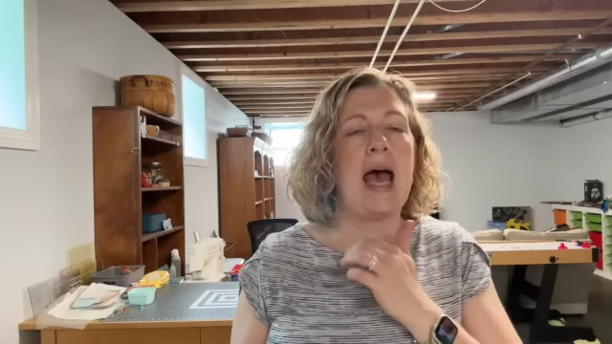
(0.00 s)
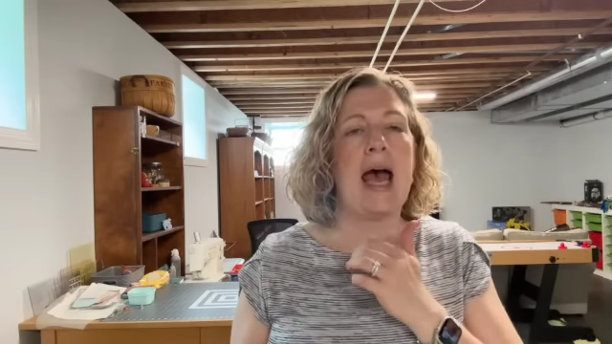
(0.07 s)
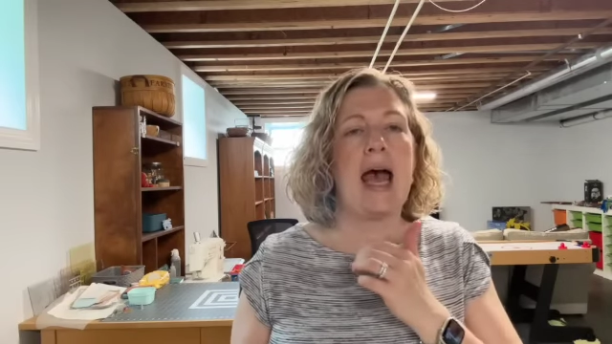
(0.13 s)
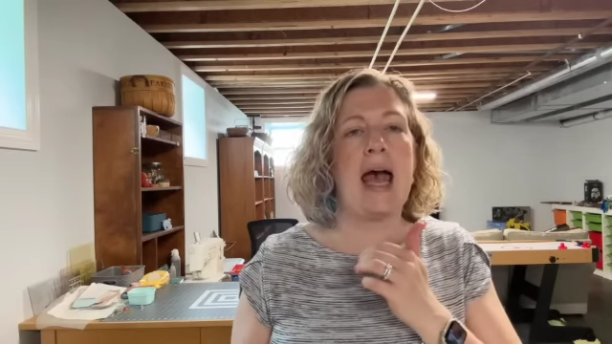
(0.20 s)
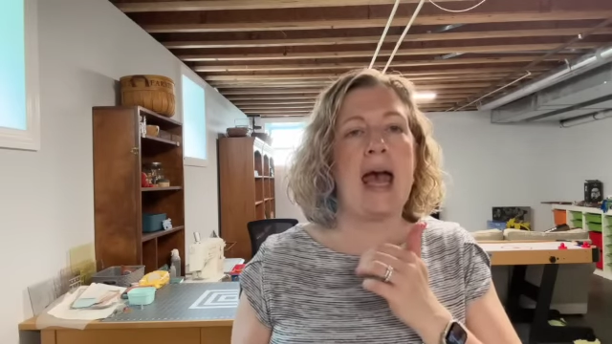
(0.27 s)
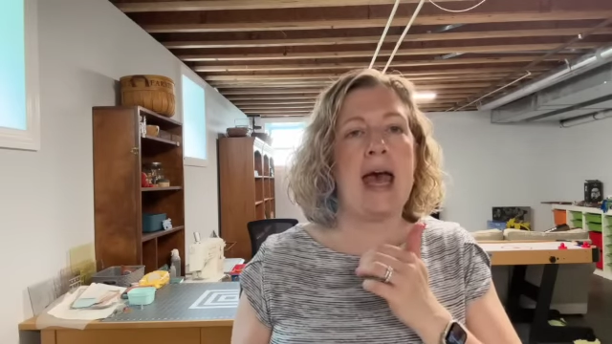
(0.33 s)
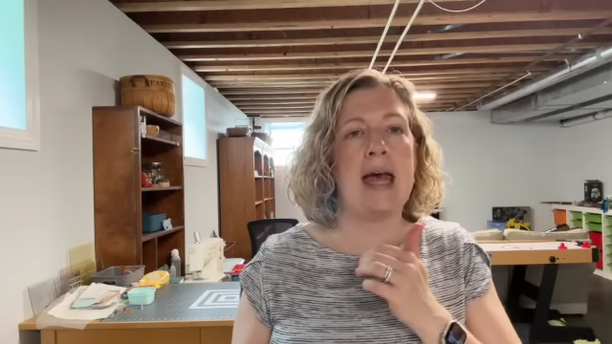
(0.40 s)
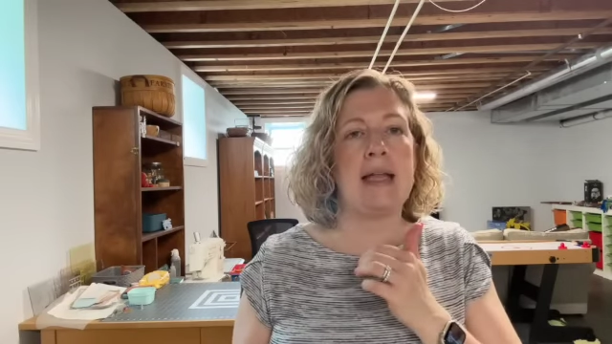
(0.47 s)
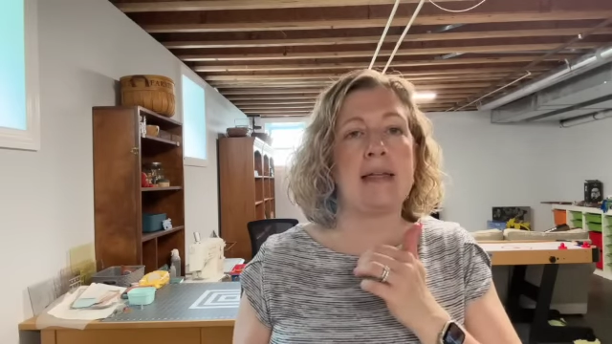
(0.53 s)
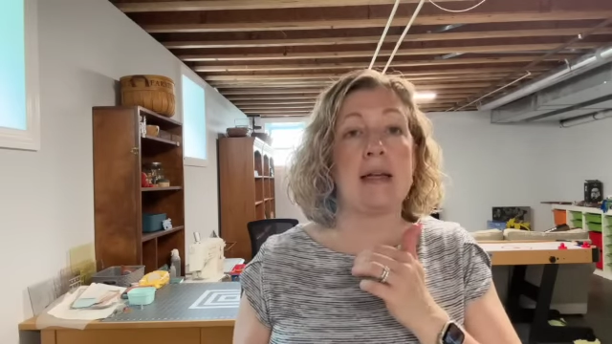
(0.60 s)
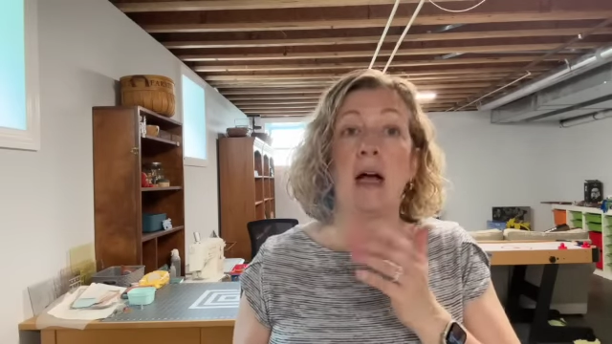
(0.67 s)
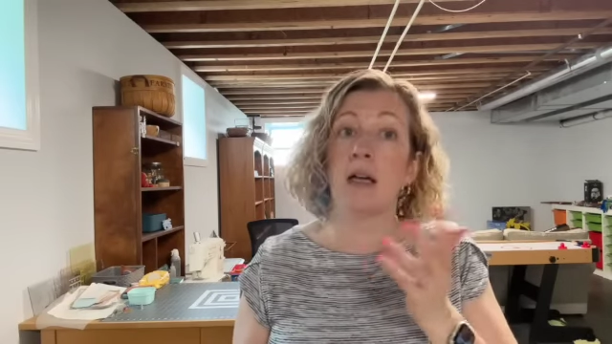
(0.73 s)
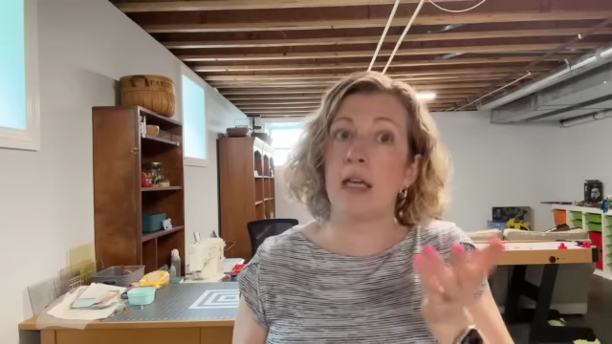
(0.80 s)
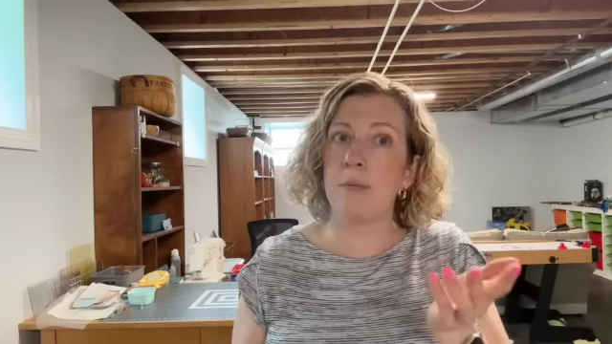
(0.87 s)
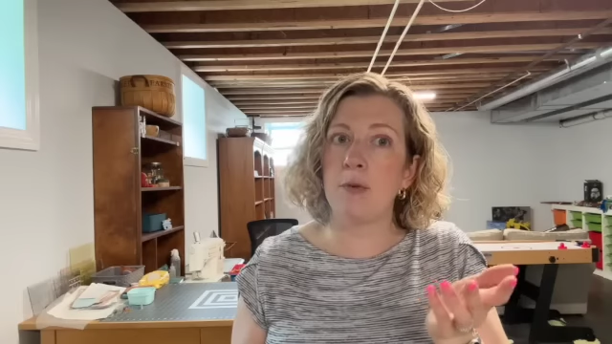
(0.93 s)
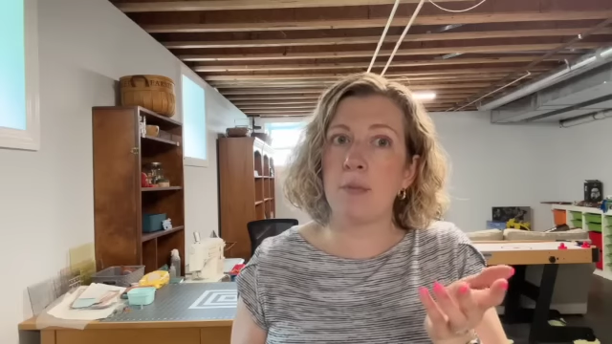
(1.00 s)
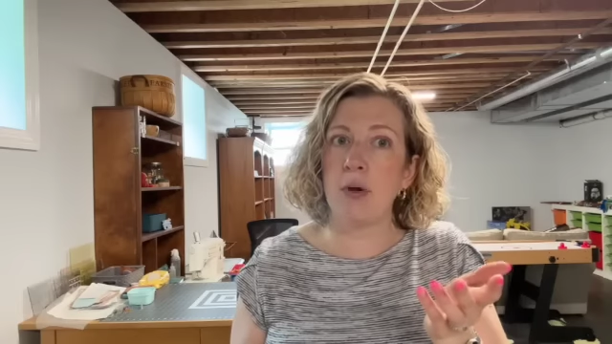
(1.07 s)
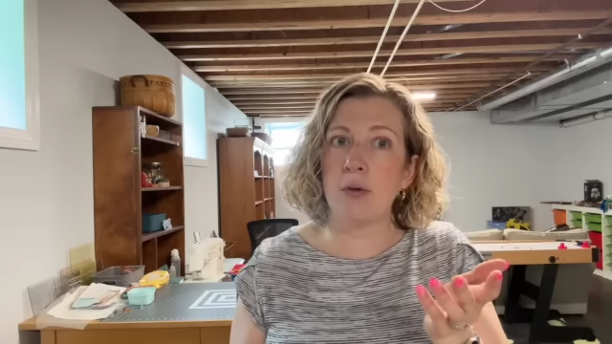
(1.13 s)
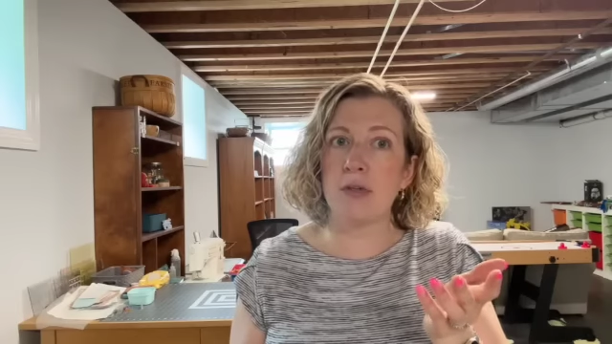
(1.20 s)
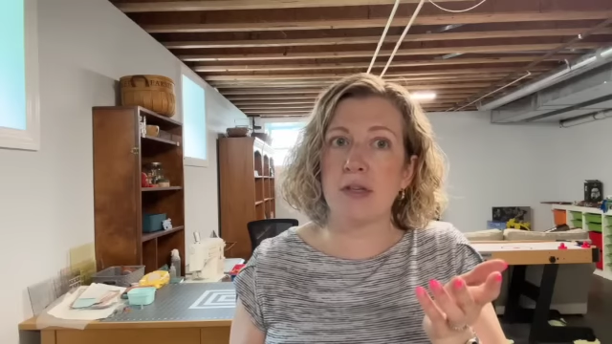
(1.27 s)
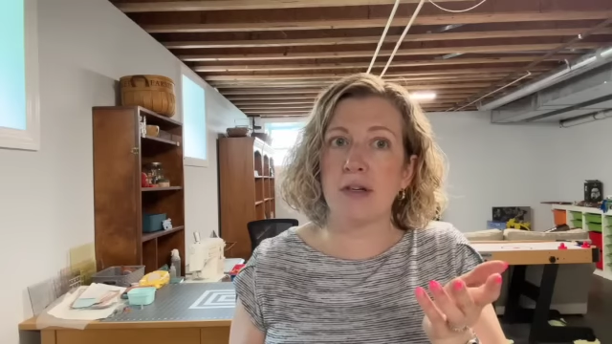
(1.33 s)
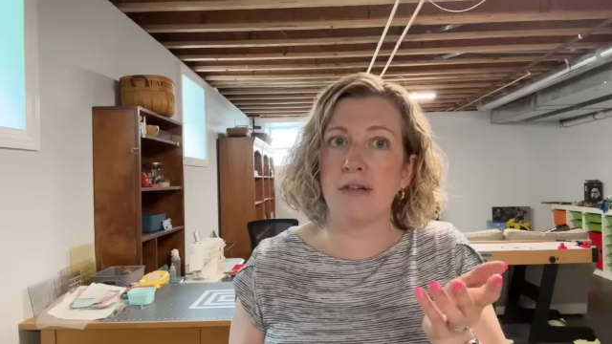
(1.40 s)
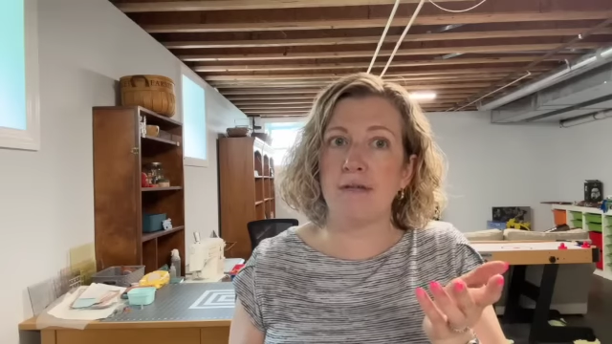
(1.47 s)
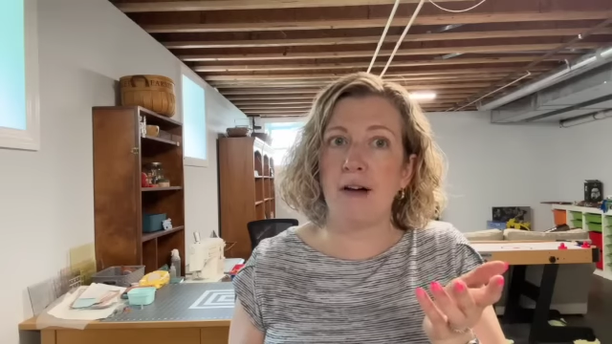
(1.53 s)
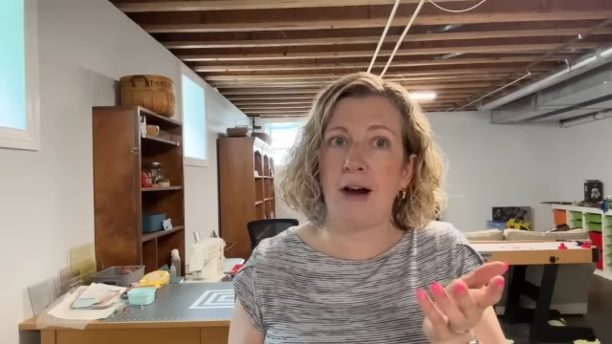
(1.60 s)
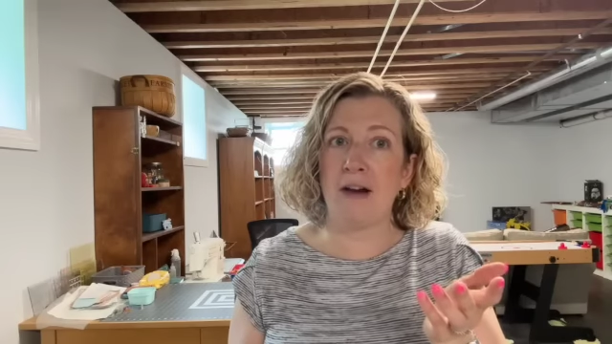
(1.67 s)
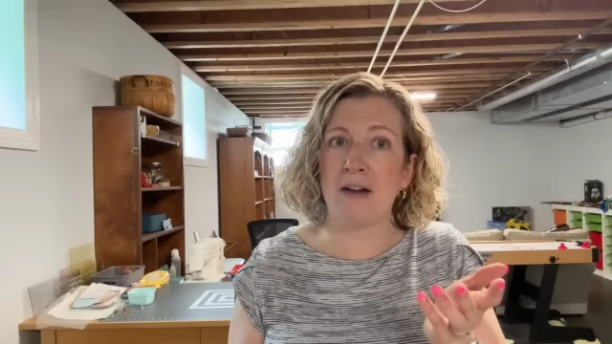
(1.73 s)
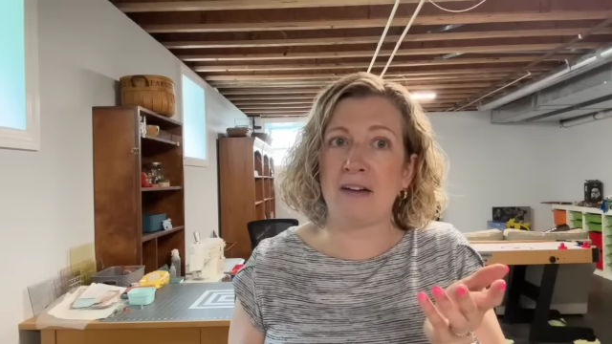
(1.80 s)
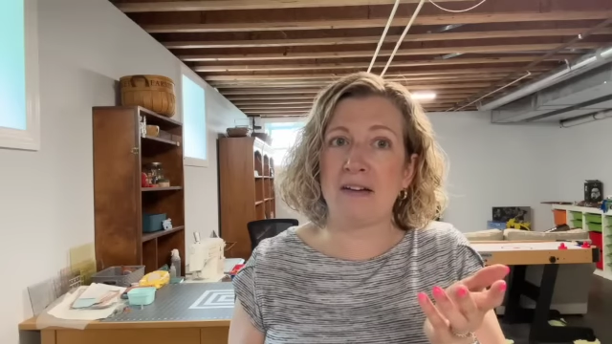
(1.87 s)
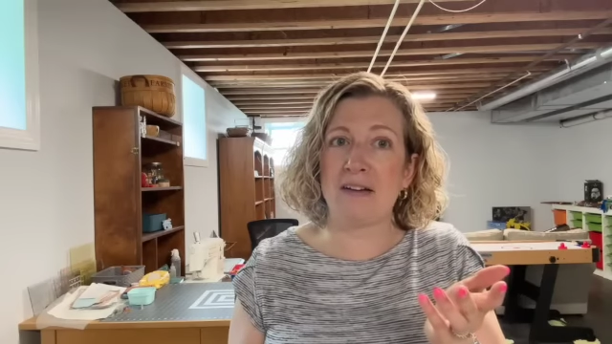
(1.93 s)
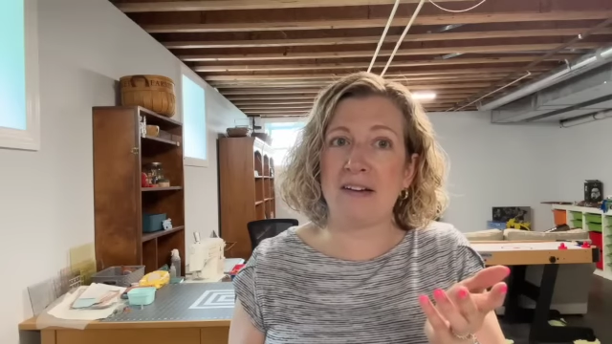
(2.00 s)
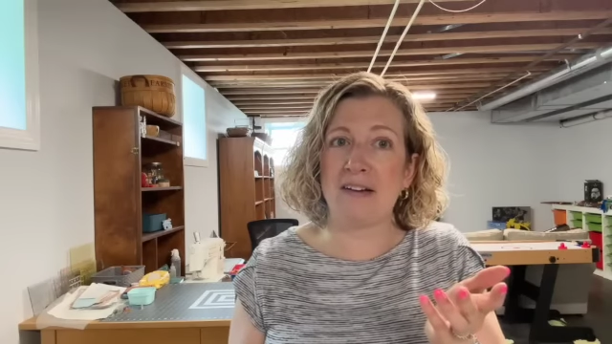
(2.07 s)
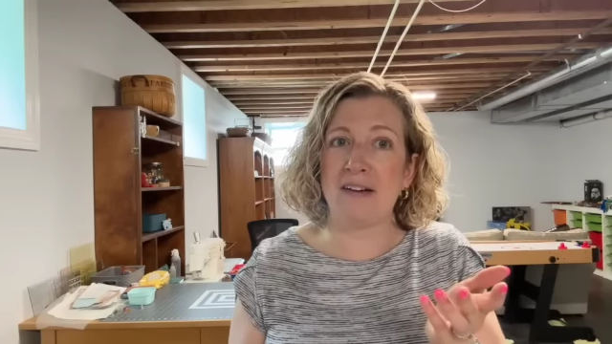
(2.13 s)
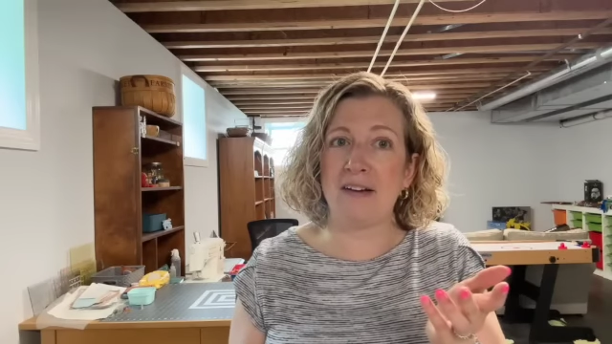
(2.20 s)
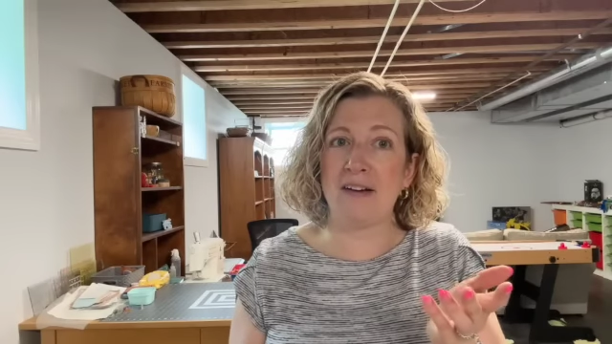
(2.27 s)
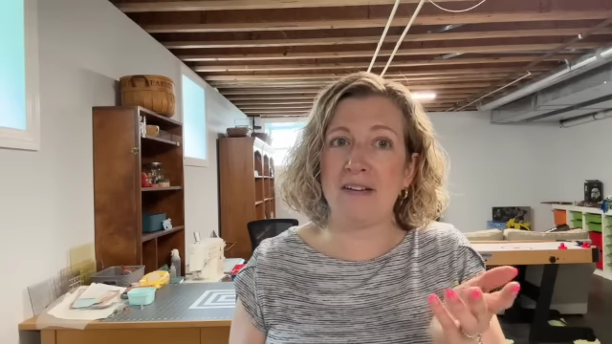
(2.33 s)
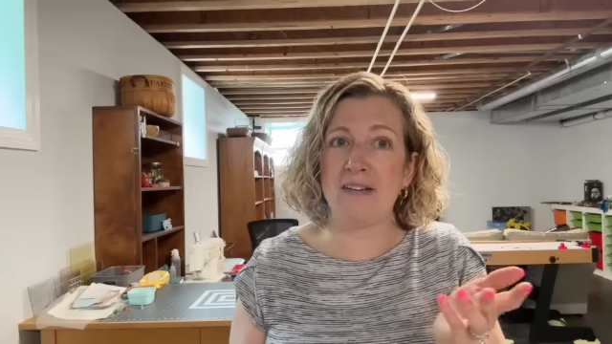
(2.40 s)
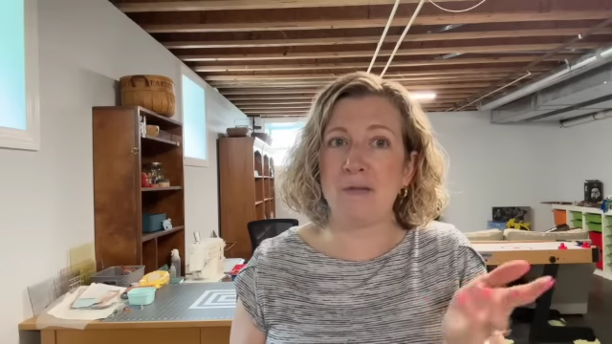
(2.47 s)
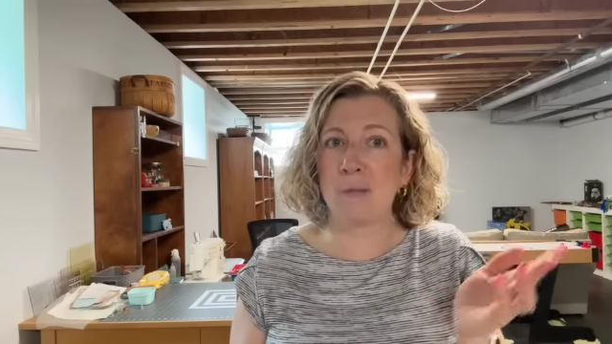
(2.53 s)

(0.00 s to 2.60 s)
And I'll keep you posted on